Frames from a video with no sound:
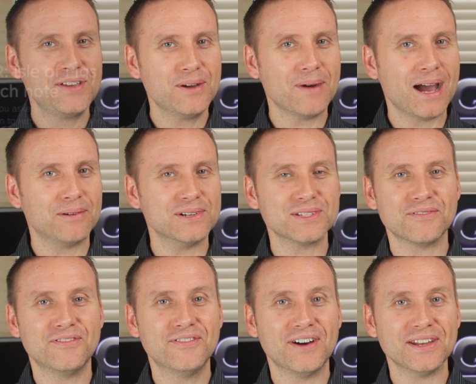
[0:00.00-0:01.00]
few hours
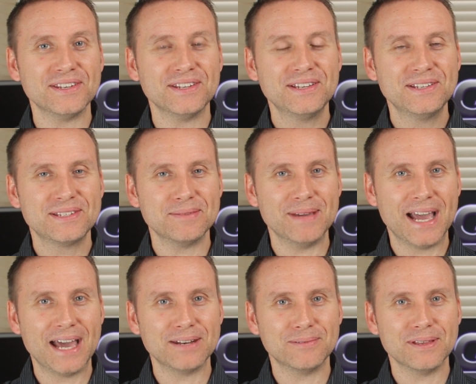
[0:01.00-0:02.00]
of fun to be
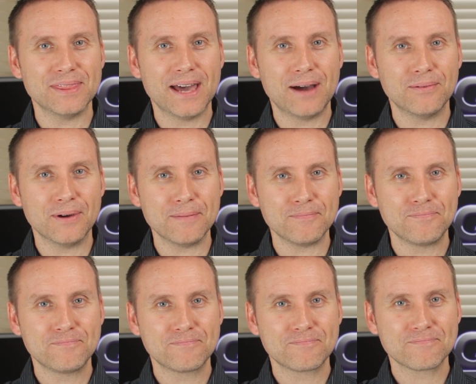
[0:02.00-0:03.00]
had with that one.
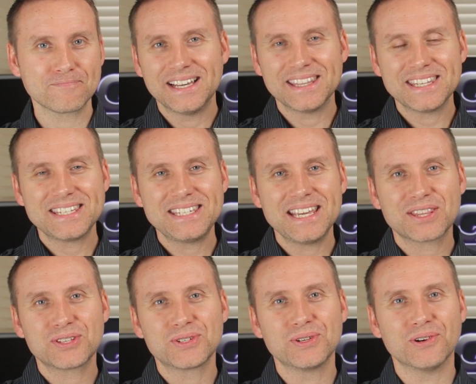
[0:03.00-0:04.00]
And the
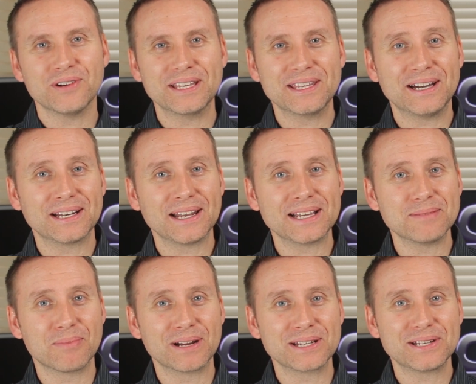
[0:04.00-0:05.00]
sixth story that I'd like
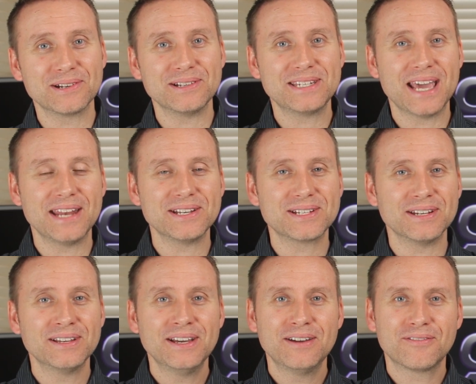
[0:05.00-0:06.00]
to bring to your
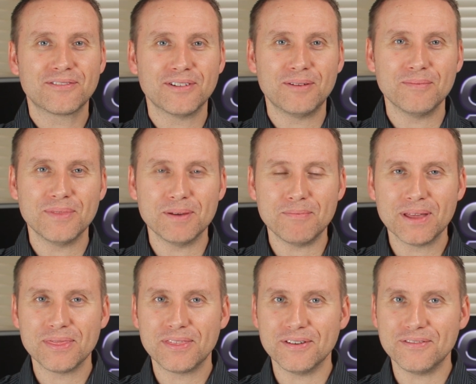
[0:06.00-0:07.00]
attention from the
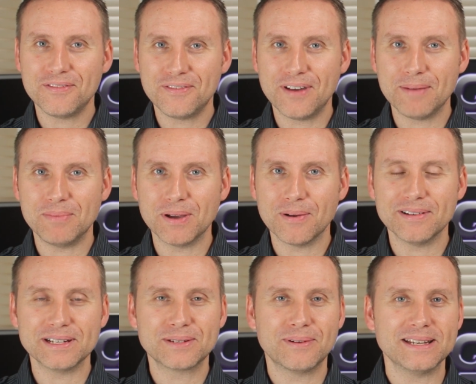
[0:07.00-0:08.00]
month of
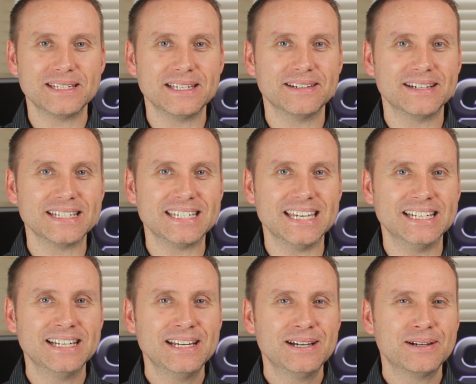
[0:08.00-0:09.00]
February
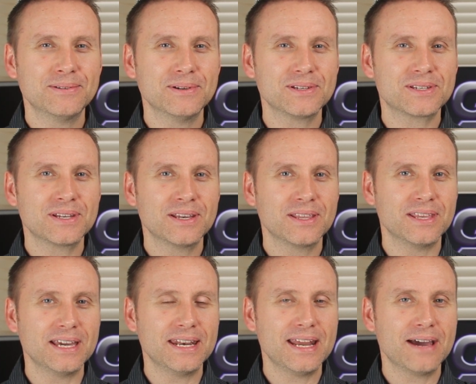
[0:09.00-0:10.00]
2019 was
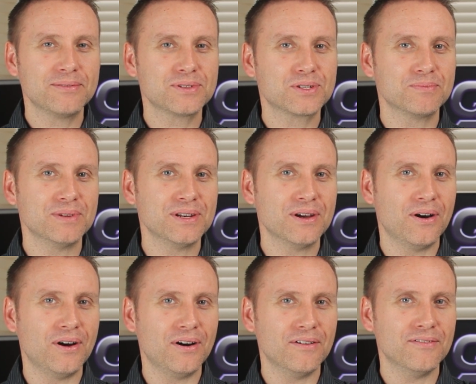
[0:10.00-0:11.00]
the announcement
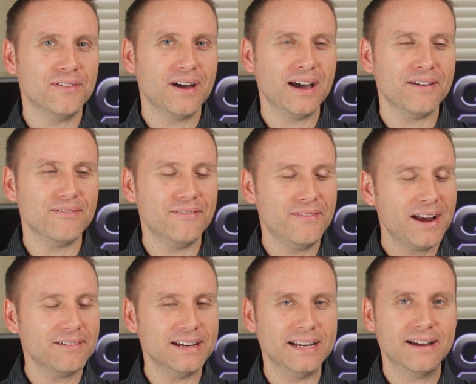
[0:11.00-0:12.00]
of a
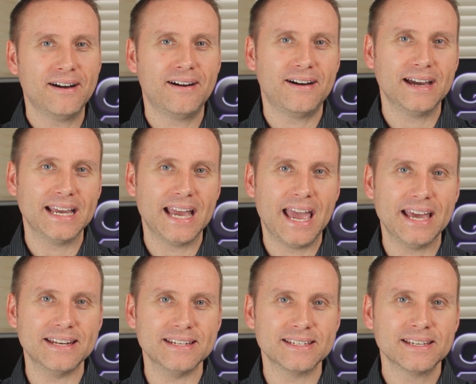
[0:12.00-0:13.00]
very
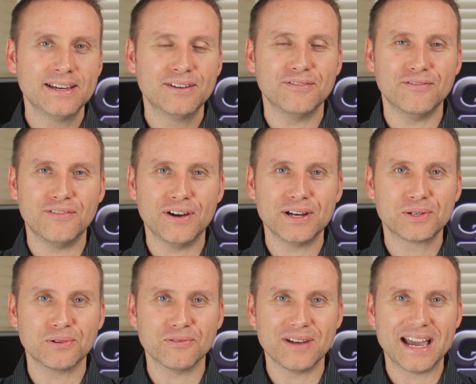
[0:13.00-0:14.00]
high-end
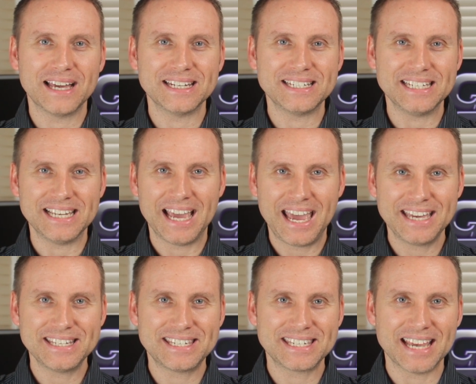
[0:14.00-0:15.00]
virtual reality
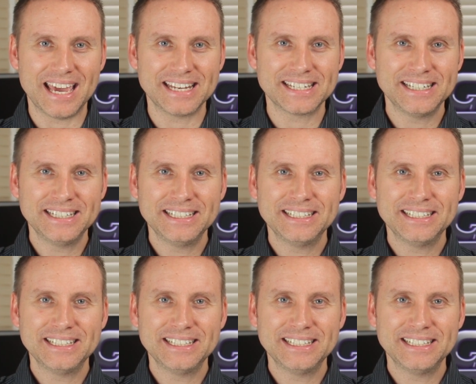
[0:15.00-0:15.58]
headset.